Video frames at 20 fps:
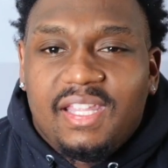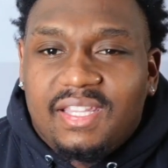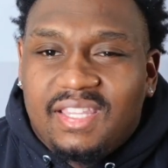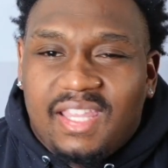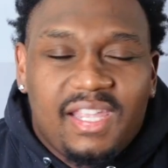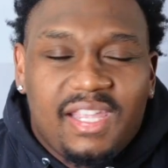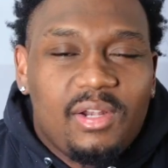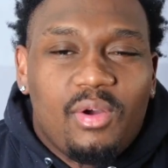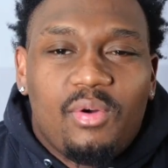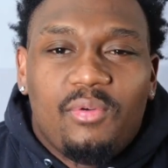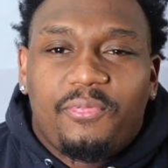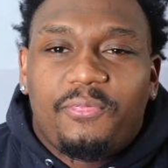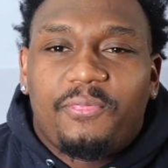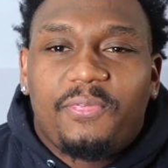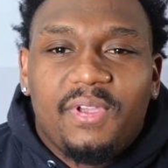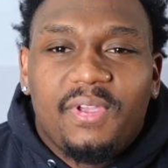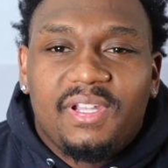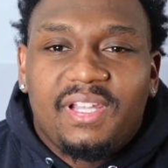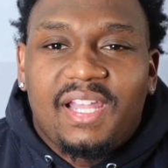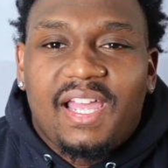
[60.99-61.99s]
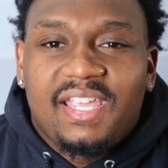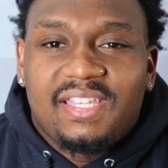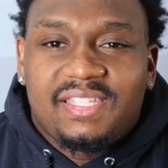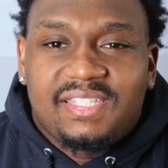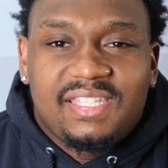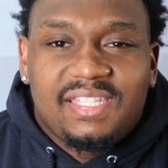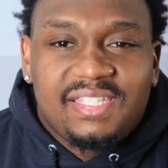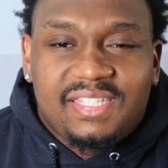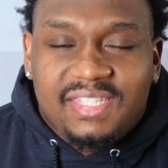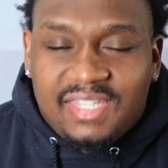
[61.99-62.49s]
They don't feel like,
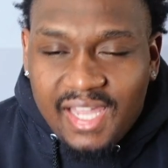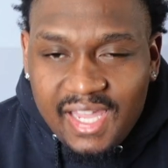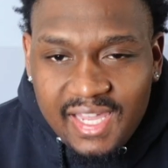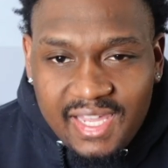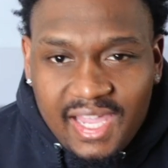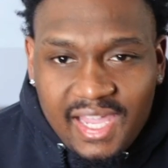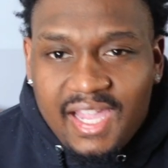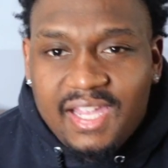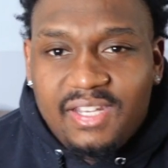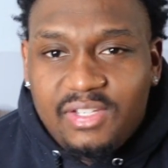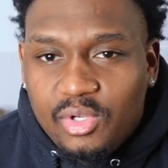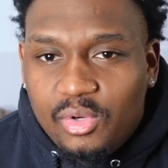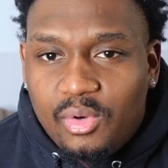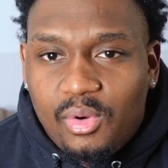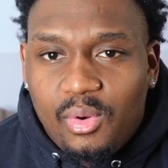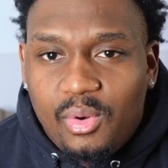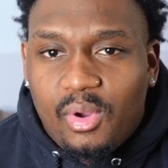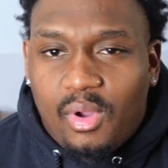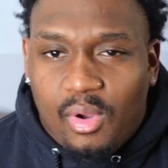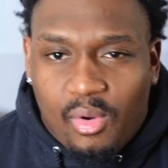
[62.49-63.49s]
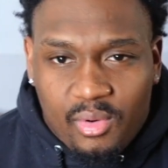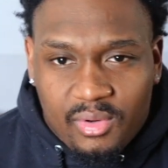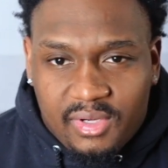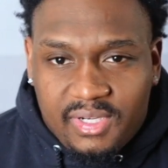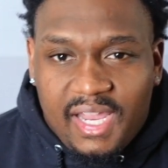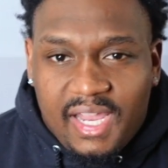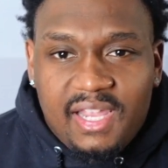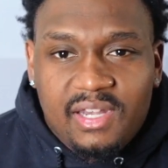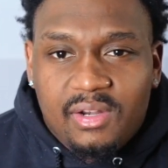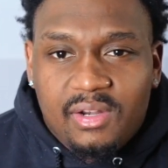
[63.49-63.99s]
since they can't do it, or they